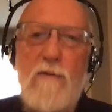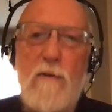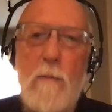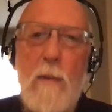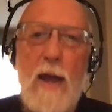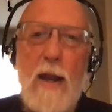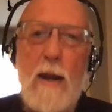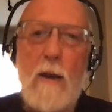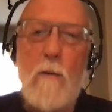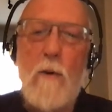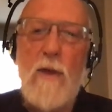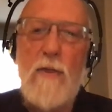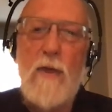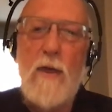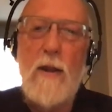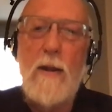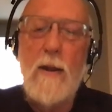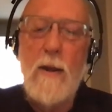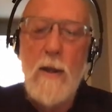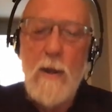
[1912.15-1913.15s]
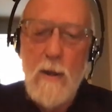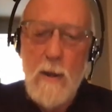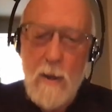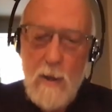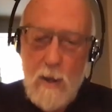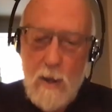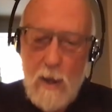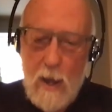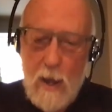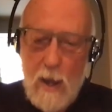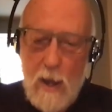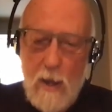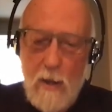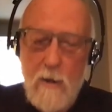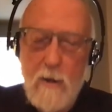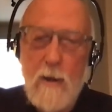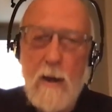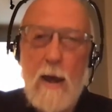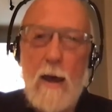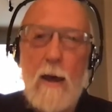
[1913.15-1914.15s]
fermenting with it
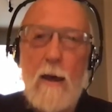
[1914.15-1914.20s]
and